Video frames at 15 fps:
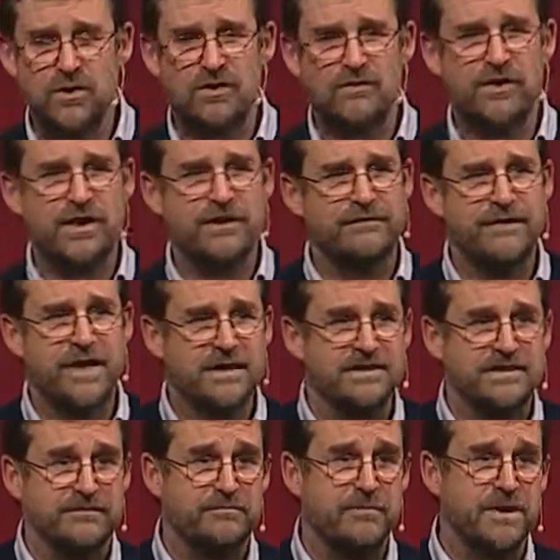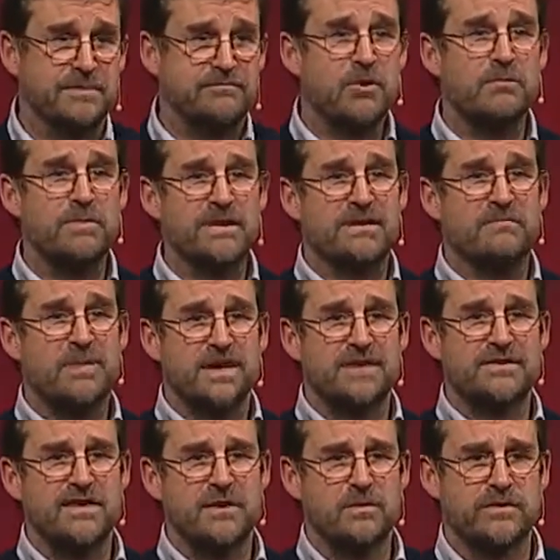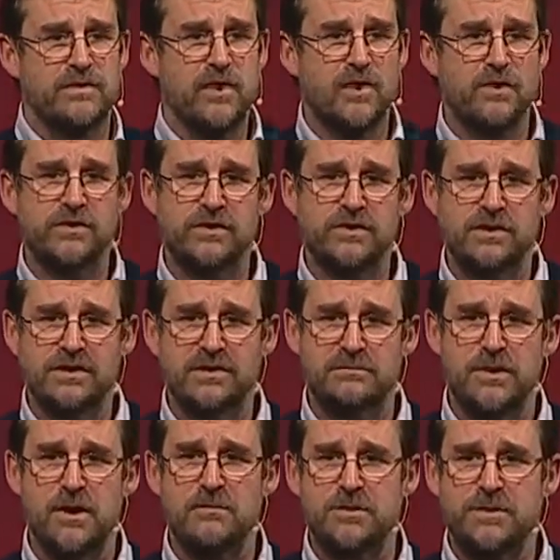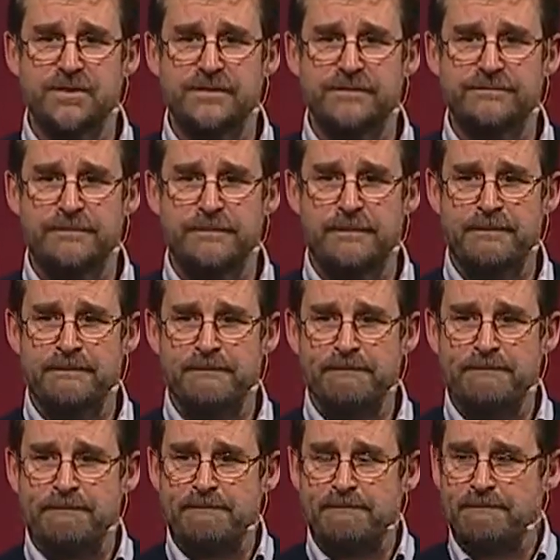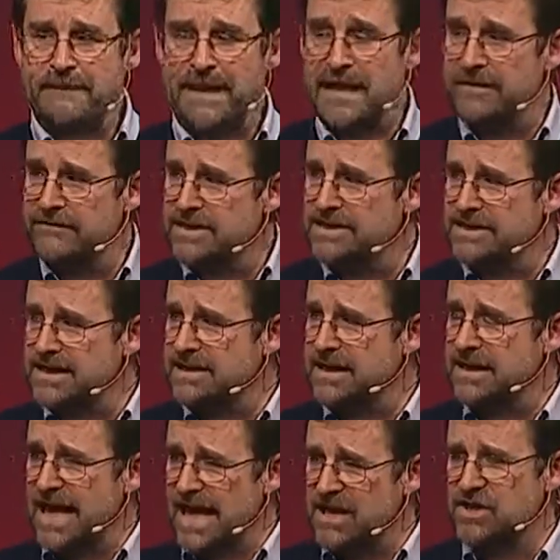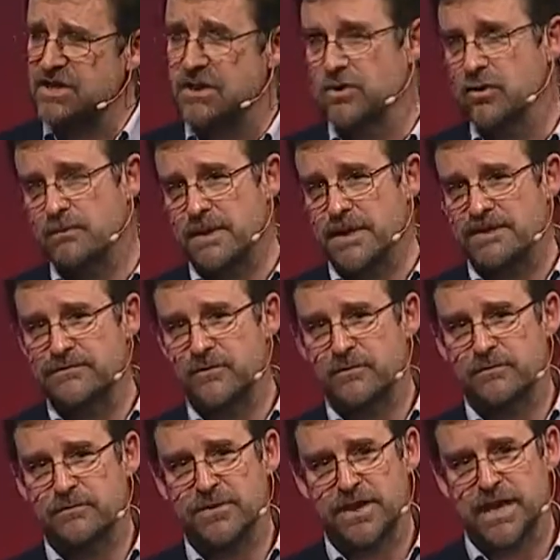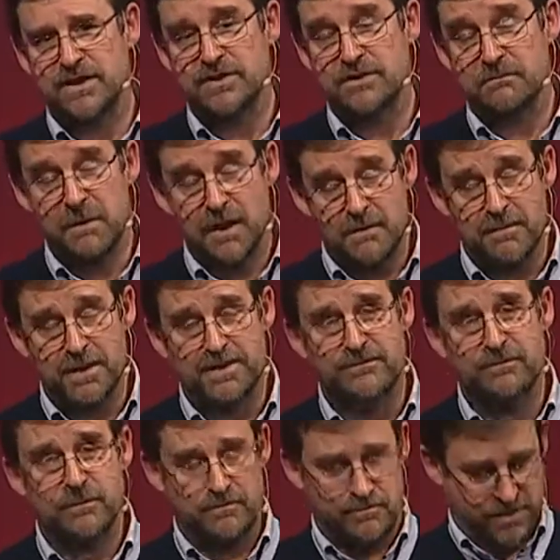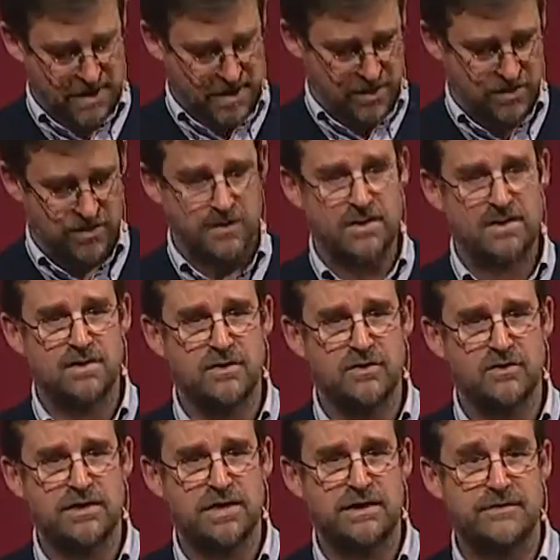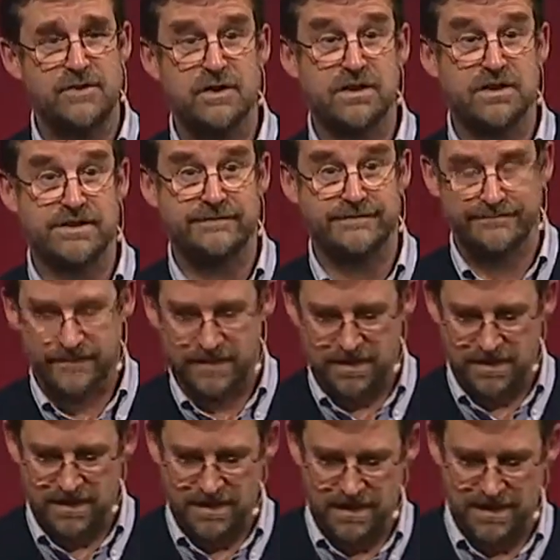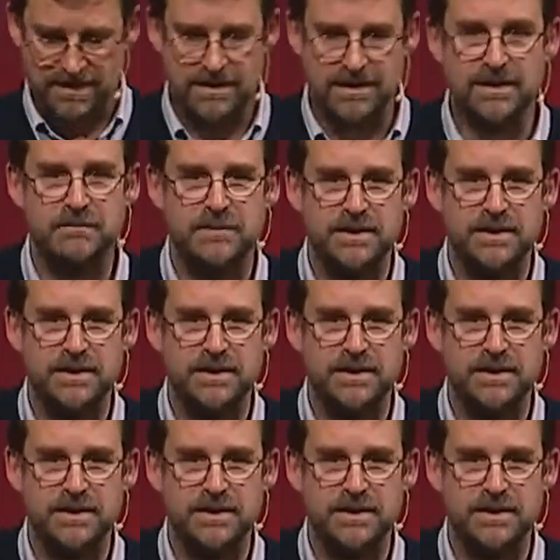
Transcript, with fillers: not very effective, but it's probably the best thing we've got at the moment. Having said that, actually, your best form of protection and my best form of protection is a long sleeve shirt and a little